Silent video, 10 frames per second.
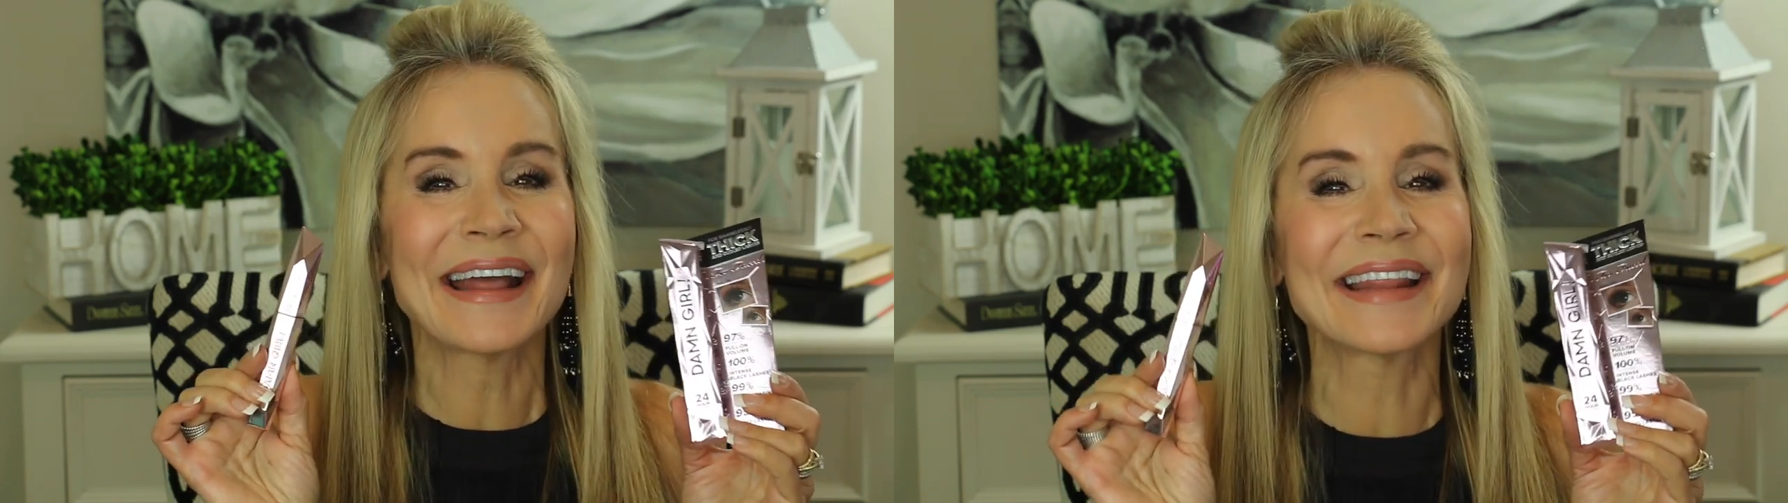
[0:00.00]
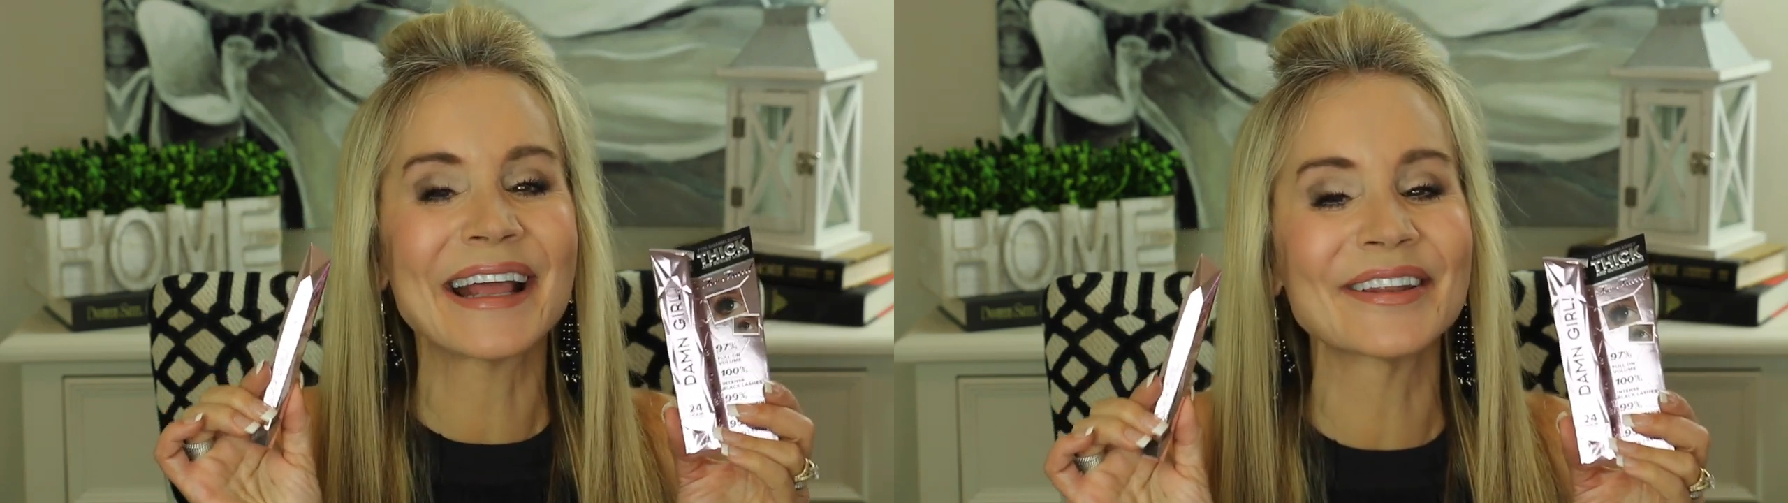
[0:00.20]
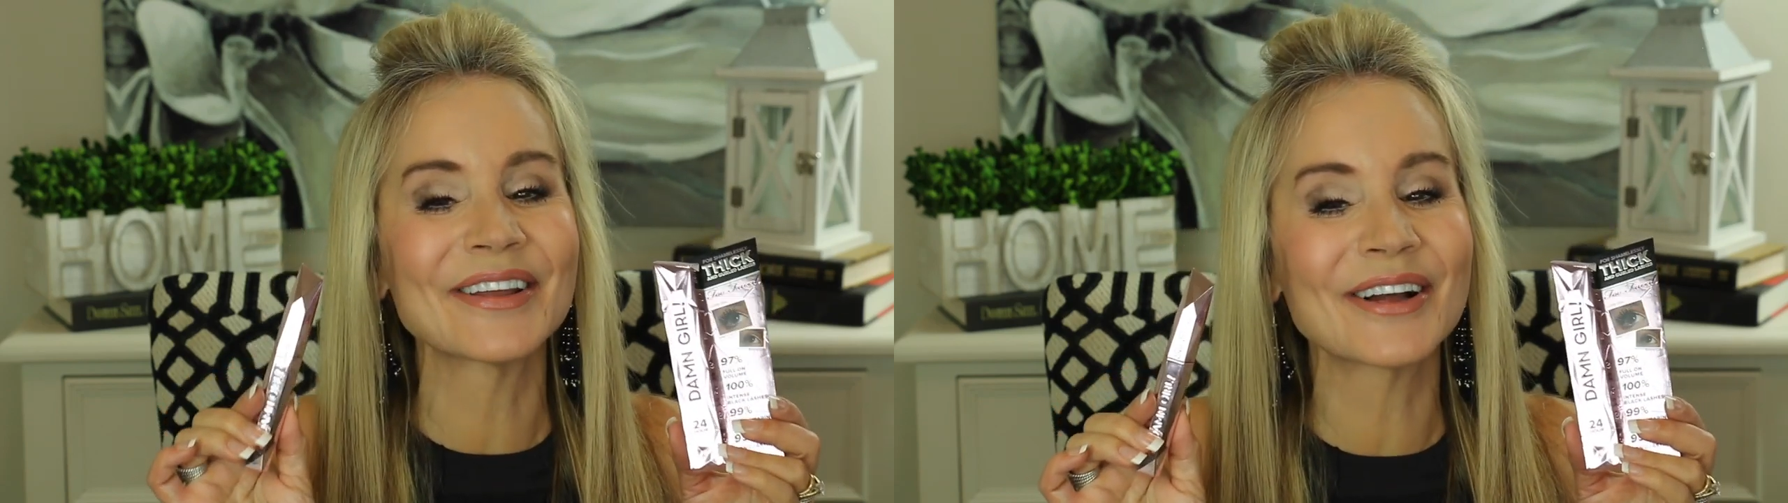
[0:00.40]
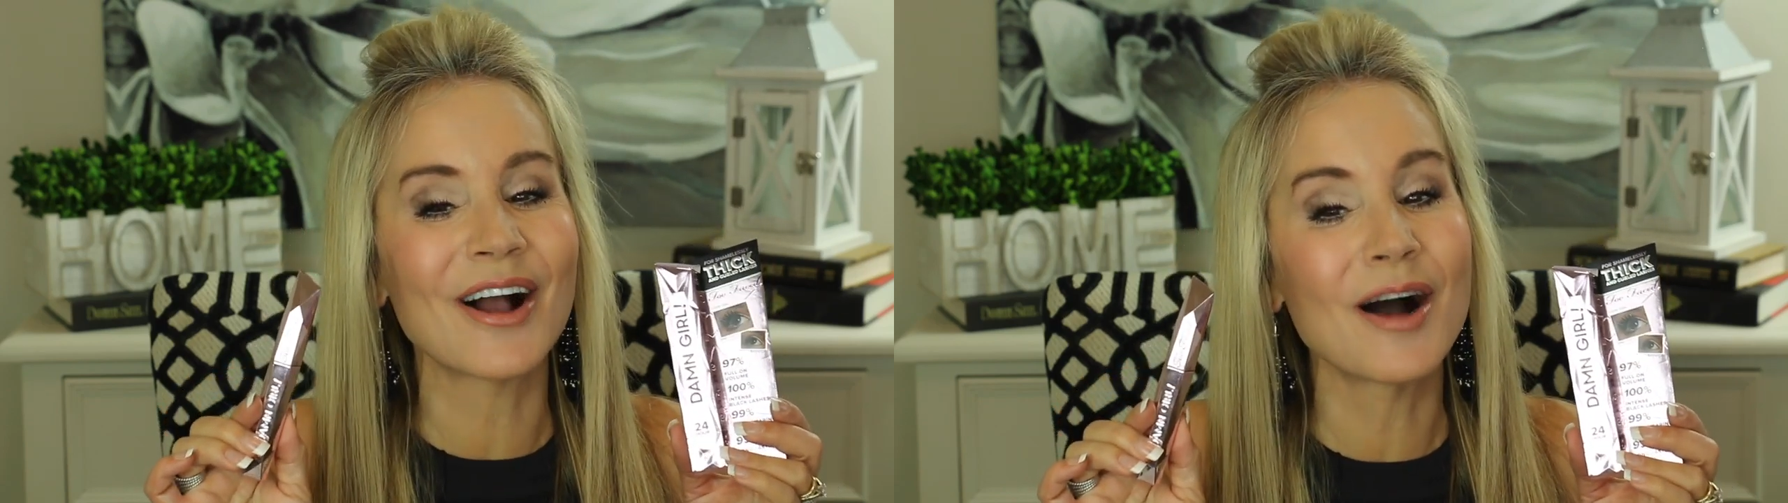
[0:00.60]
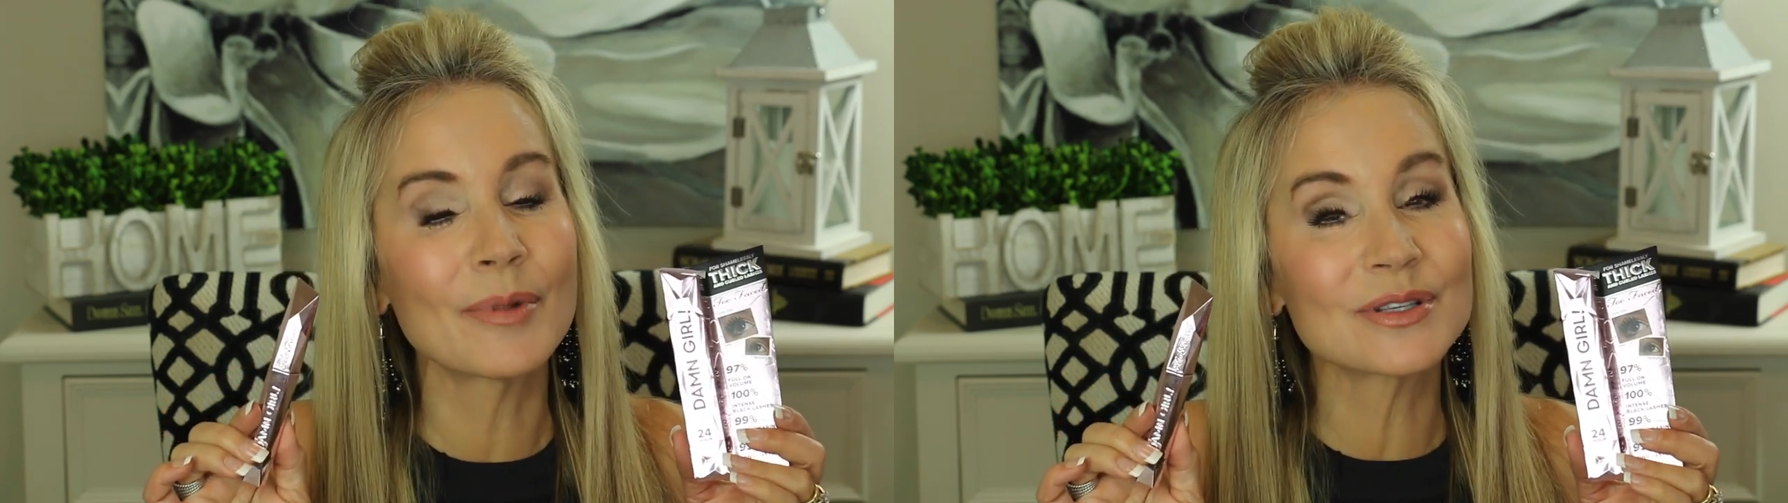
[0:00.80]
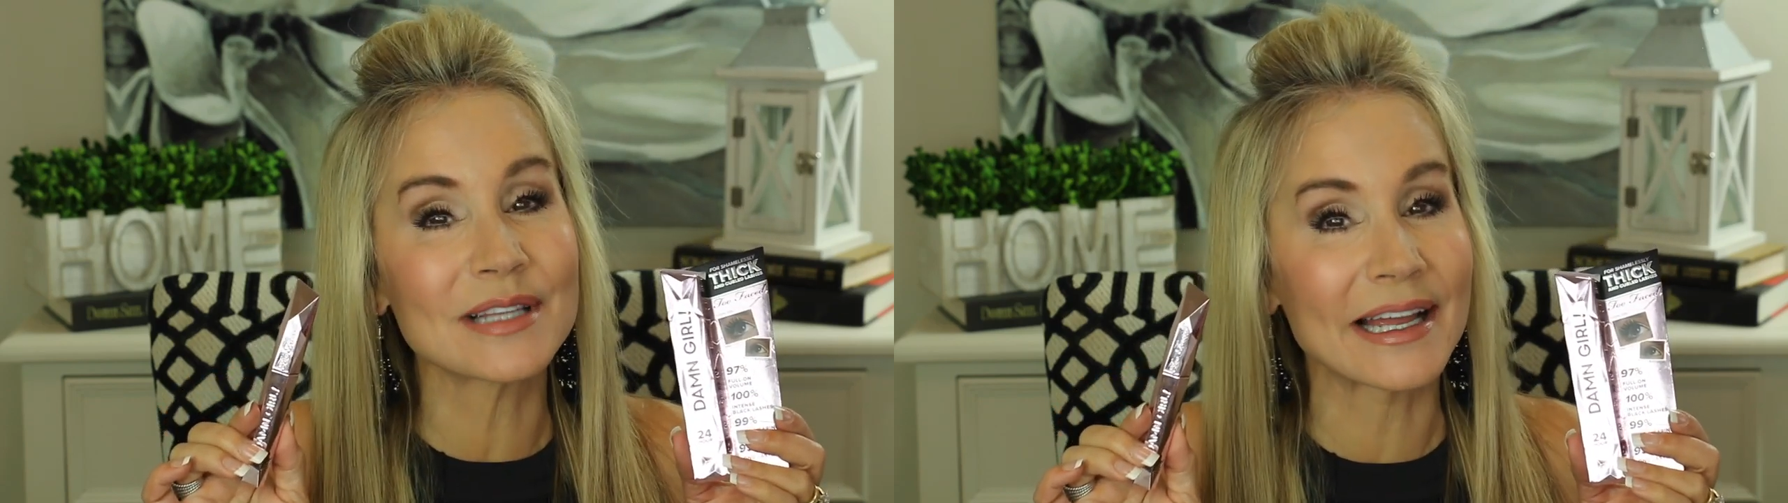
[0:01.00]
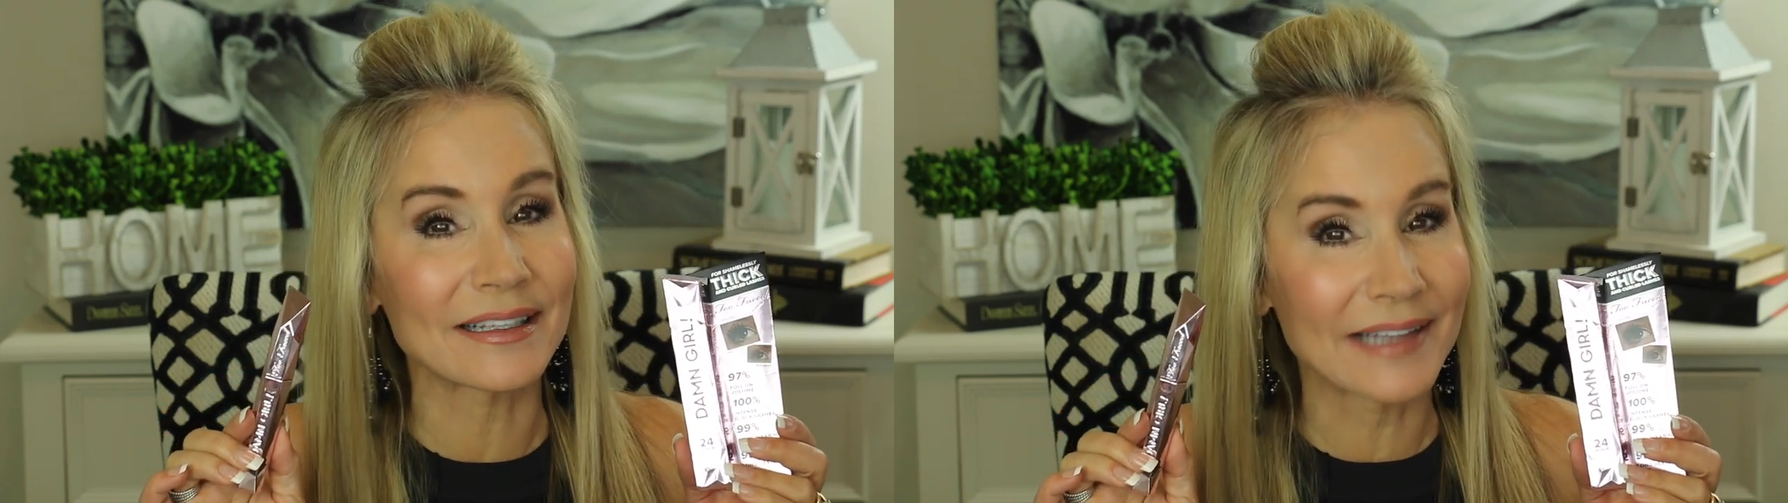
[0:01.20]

they look almost like